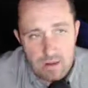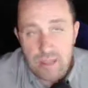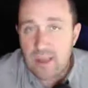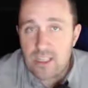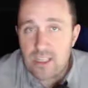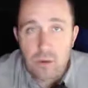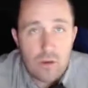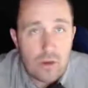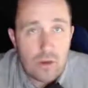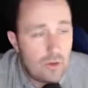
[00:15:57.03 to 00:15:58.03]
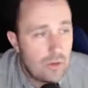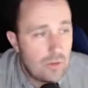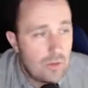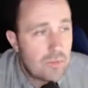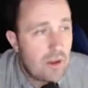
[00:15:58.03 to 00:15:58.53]
recognized protocol to
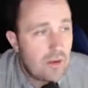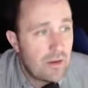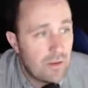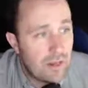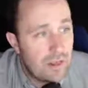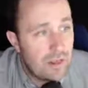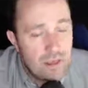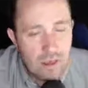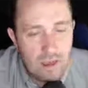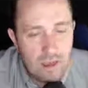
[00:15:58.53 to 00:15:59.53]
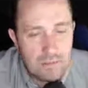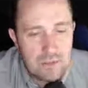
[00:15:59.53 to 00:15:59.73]
respond to it? Um,